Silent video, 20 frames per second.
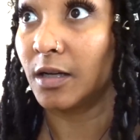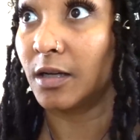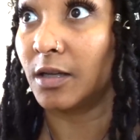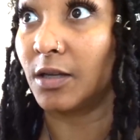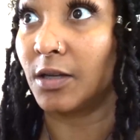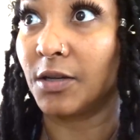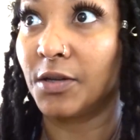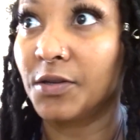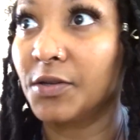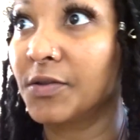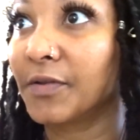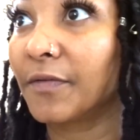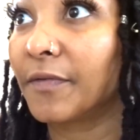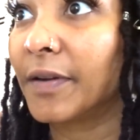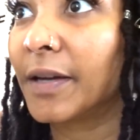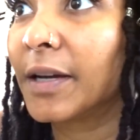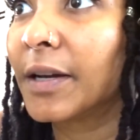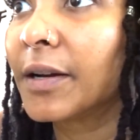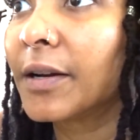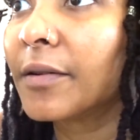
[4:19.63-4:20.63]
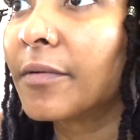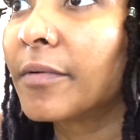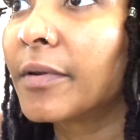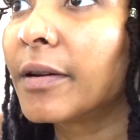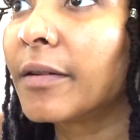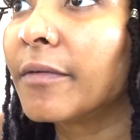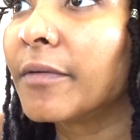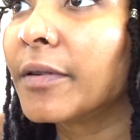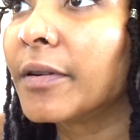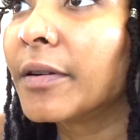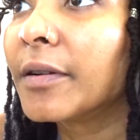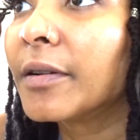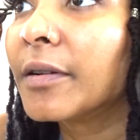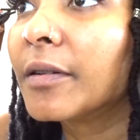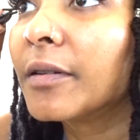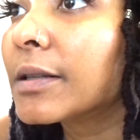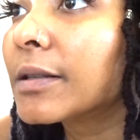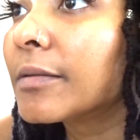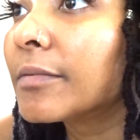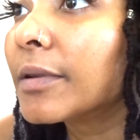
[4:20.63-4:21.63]
You use your finger or
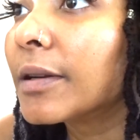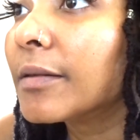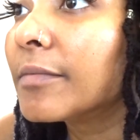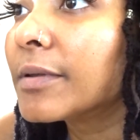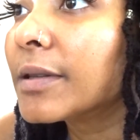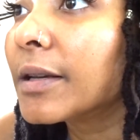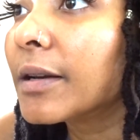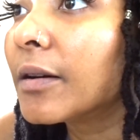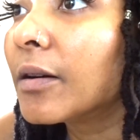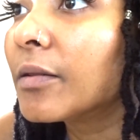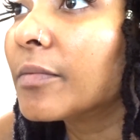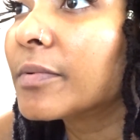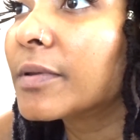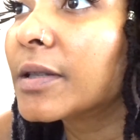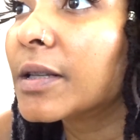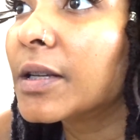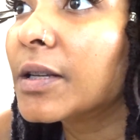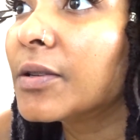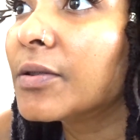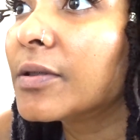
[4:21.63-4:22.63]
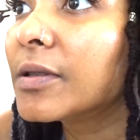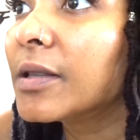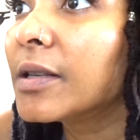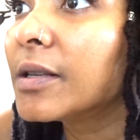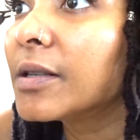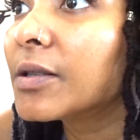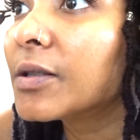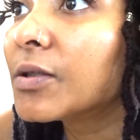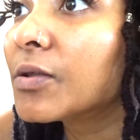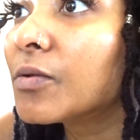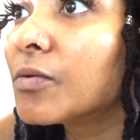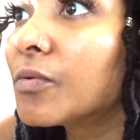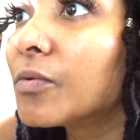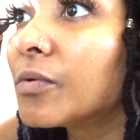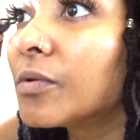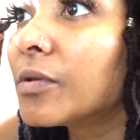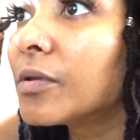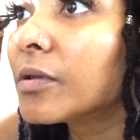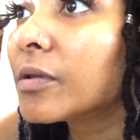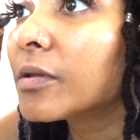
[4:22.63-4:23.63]
whatever. Sometimes it helps to use these
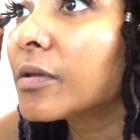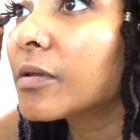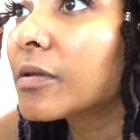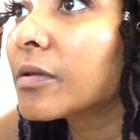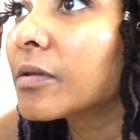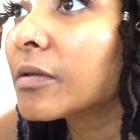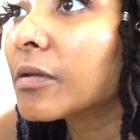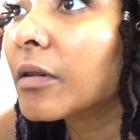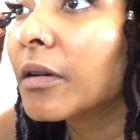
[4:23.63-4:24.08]
tools.